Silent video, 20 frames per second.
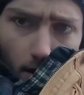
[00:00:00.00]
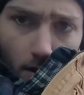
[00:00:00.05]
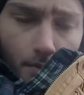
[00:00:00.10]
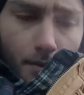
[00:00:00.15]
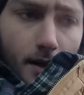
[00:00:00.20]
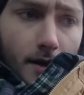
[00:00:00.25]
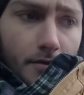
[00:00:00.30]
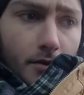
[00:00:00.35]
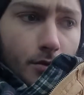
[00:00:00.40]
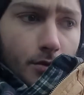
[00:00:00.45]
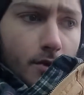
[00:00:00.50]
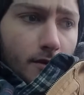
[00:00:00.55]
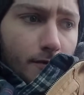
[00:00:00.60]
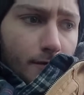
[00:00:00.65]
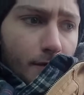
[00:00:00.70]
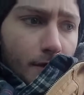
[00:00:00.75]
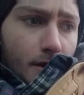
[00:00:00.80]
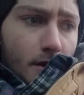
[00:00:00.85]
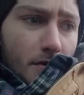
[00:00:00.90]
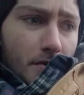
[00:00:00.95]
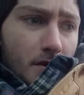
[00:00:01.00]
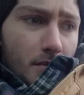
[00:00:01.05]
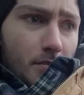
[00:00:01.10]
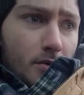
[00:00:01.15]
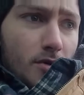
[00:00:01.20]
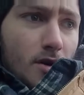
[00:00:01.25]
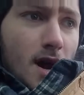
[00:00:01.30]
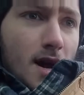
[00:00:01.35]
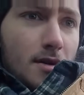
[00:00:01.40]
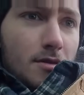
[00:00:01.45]
We'd have to figure out the
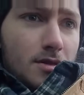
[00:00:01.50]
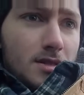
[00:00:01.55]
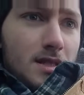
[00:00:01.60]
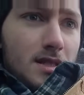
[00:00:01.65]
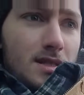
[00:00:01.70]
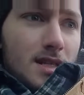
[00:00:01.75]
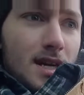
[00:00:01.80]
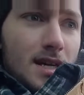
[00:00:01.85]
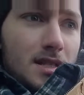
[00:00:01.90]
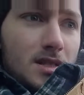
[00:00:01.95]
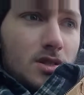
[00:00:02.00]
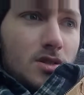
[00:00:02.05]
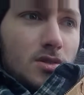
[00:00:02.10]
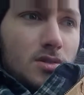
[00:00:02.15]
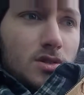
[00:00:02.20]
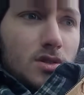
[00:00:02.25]
bureaucracy side too.